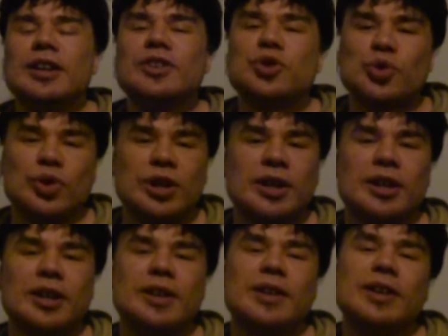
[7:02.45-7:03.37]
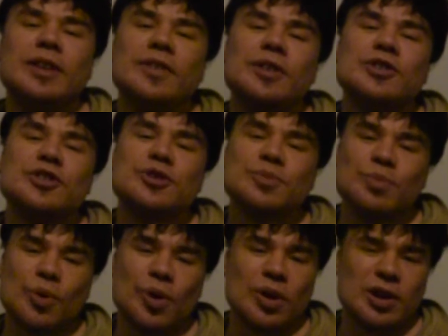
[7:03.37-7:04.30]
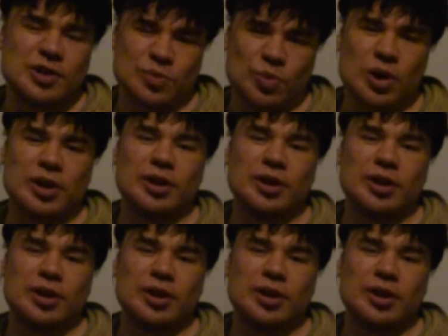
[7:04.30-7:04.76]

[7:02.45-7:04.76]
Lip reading: three, even the smallest one